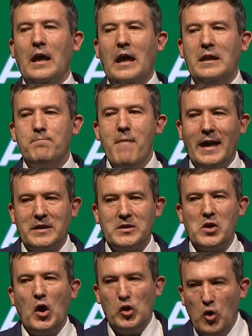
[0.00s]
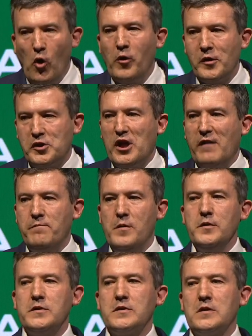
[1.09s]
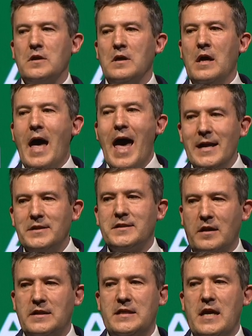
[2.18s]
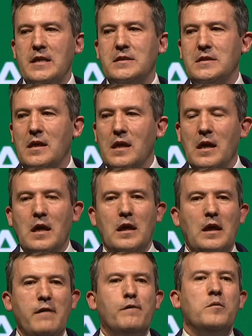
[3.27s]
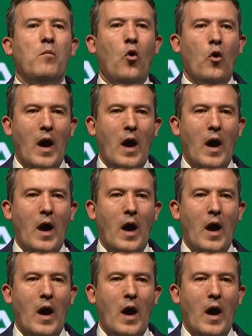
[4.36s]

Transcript: It makes your achievements and success even more